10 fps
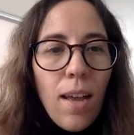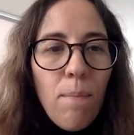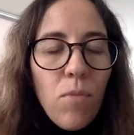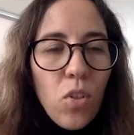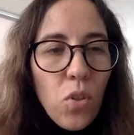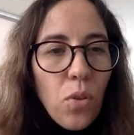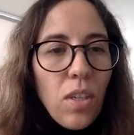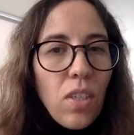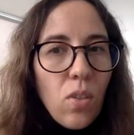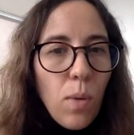So
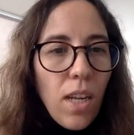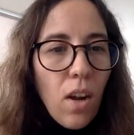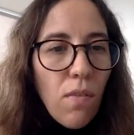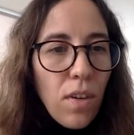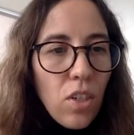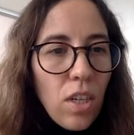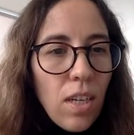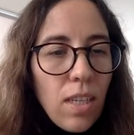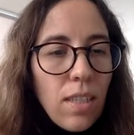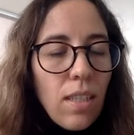this is really our
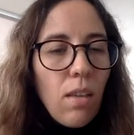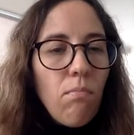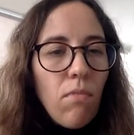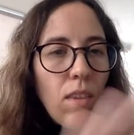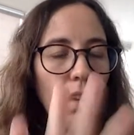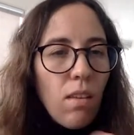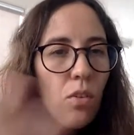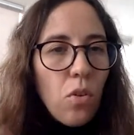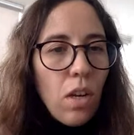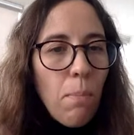vision. Is
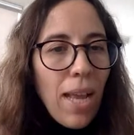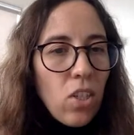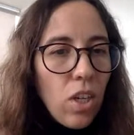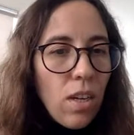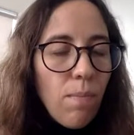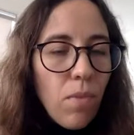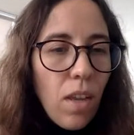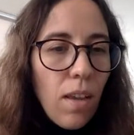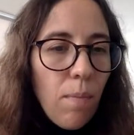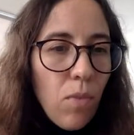you can
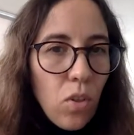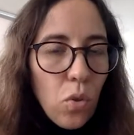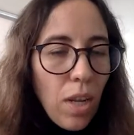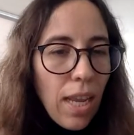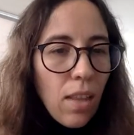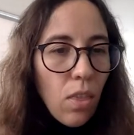imagine today